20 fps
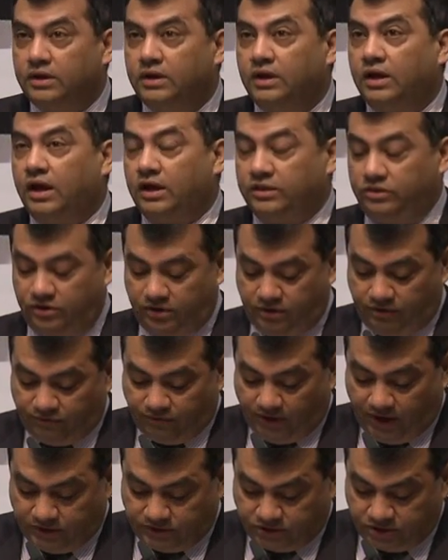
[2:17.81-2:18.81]
and the
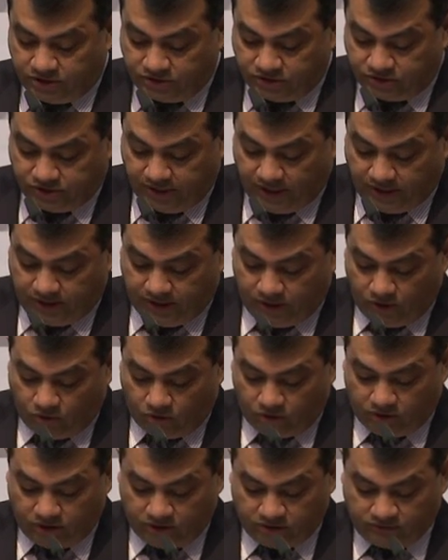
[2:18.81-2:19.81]
revised standing
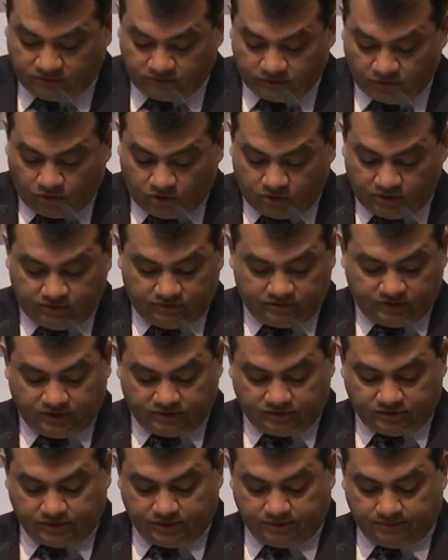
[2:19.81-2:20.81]
orders on
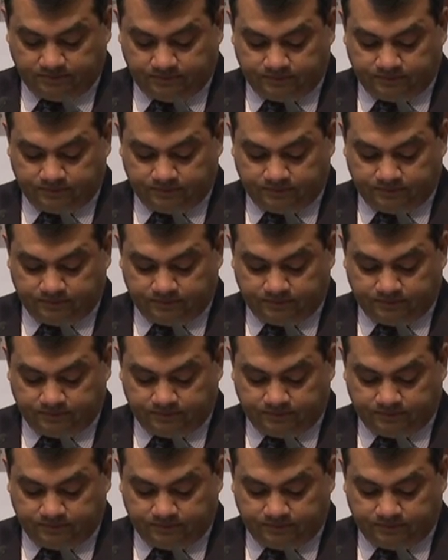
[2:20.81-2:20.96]
disaster.